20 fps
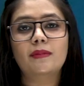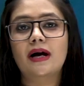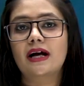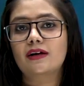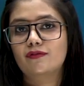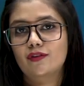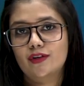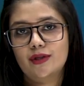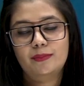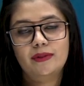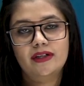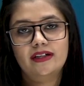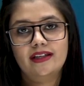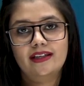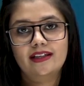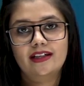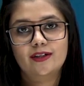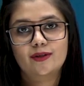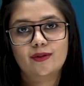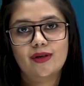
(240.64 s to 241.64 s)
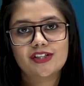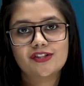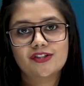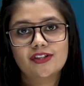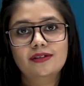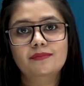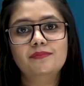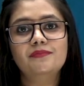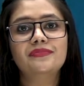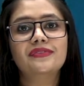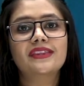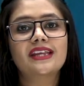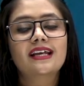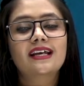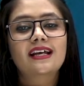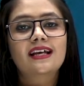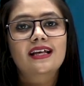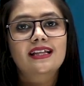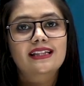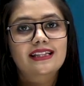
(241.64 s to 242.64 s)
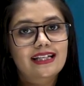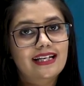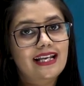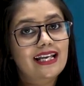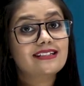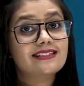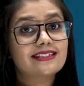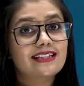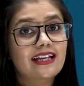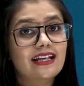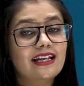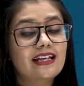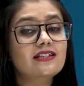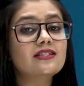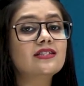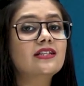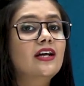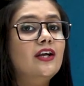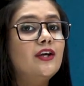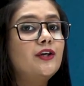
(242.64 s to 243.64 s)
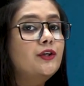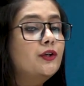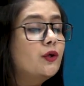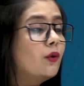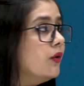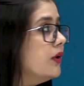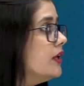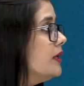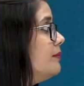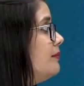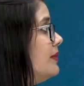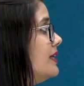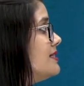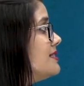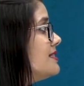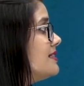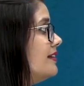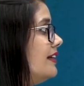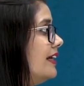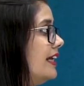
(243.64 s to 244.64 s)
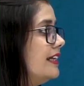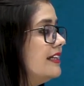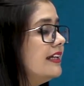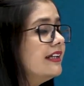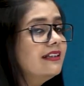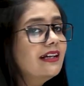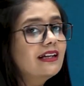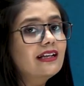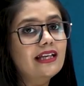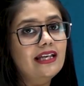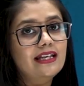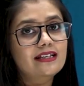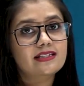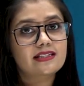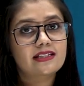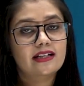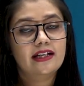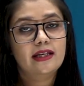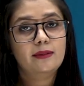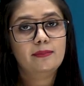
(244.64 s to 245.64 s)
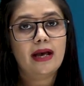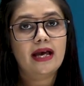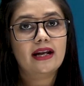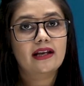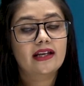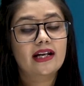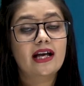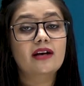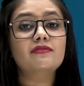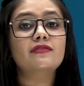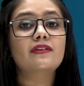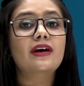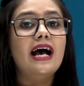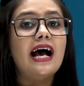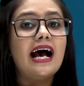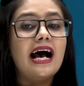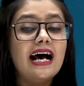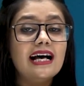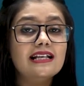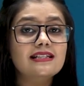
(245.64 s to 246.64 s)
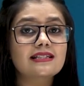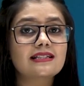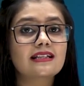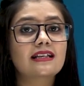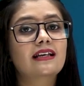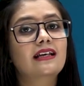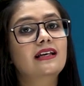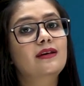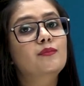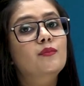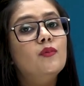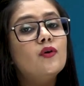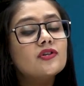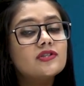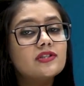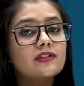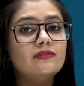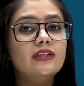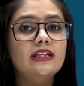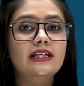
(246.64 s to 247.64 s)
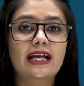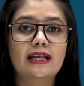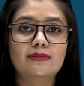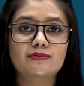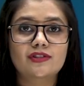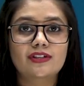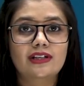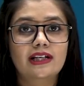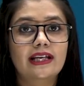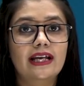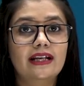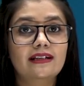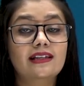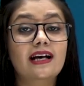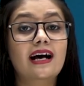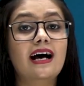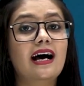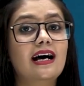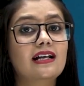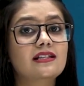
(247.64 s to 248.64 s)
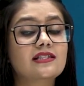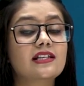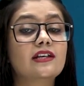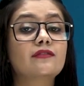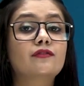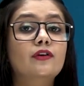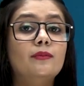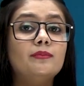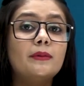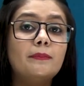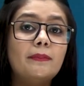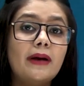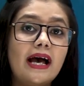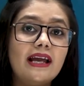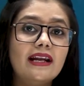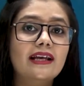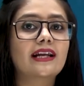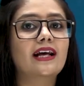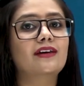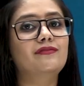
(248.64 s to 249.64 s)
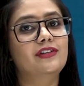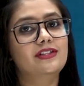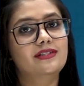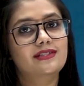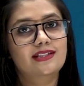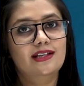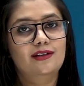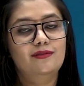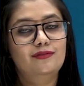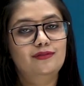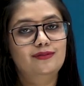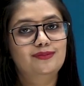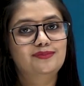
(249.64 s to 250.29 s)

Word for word: mark for a particular question. The next thing is don't miss reading the case study paragraph, as most of the times you will get the answer from the paragraph itself.